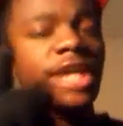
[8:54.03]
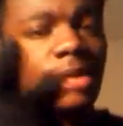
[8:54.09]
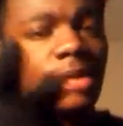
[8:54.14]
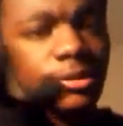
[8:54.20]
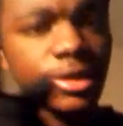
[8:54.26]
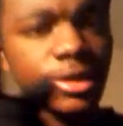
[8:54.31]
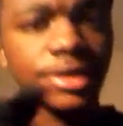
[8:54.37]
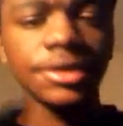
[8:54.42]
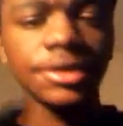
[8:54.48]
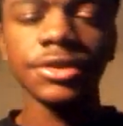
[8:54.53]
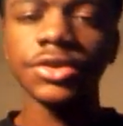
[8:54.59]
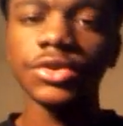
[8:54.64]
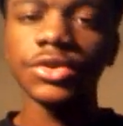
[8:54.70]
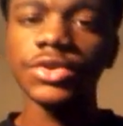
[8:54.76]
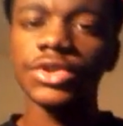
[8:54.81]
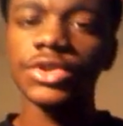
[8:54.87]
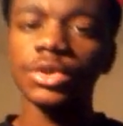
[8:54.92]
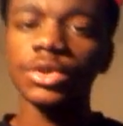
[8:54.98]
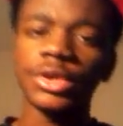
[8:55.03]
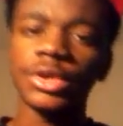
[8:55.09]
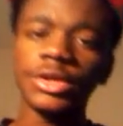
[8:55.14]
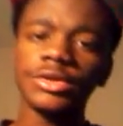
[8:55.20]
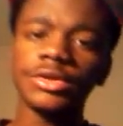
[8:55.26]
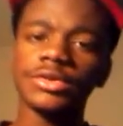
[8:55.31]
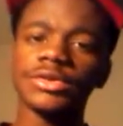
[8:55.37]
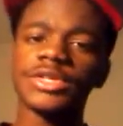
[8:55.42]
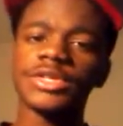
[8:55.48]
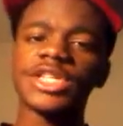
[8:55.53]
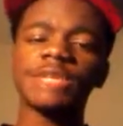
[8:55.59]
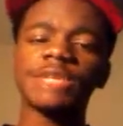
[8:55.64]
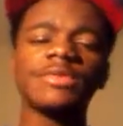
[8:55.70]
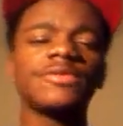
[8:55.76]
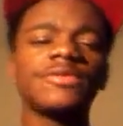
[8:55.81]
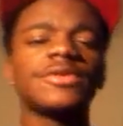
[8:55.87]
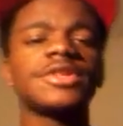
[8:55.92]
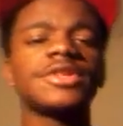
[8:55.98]
tempt us to do so either.
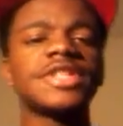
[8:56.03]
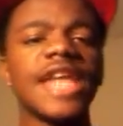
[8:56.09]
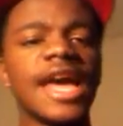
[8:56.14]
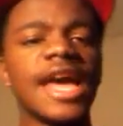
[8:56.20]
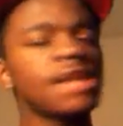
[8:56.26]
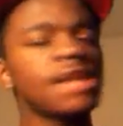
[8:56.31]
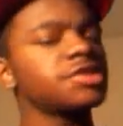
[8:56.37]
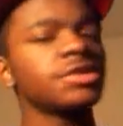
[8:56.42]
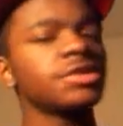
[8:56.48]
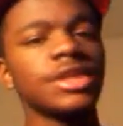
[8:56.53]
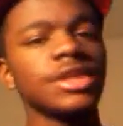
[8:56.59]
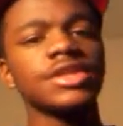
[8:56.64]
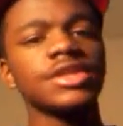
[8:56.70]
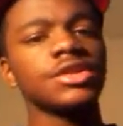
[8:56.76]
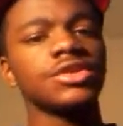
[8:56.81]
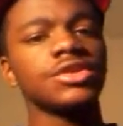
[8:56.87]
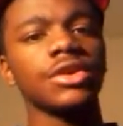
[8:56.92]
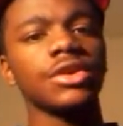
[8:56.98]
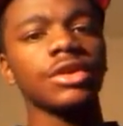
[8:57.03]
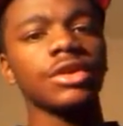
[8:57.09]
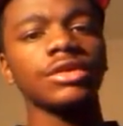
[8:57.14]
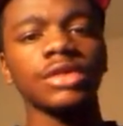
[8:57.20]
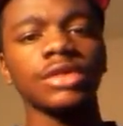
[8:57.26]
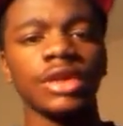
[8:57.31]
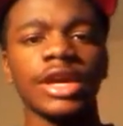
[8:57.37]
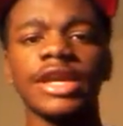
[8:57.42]
Some of us actually listen to y'all,